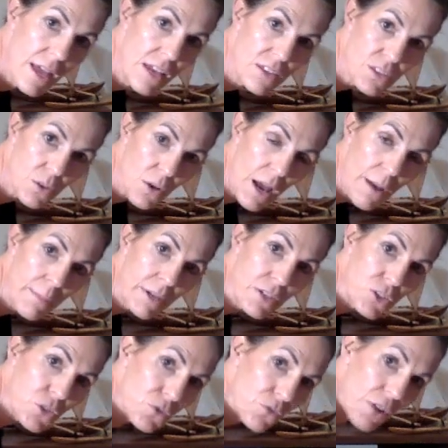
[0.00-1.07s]
So coming
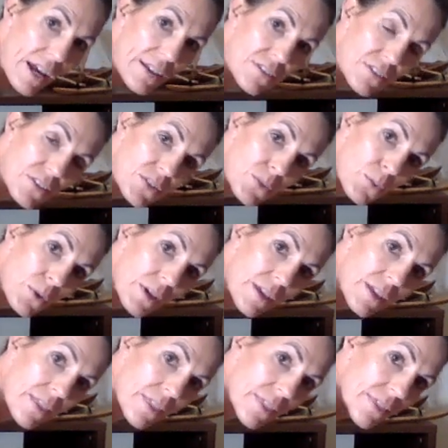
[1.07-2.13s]
to rest
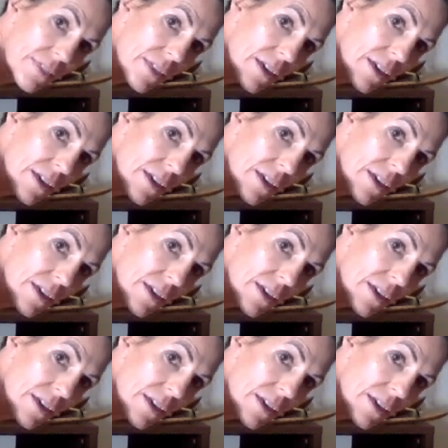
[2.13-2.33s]
with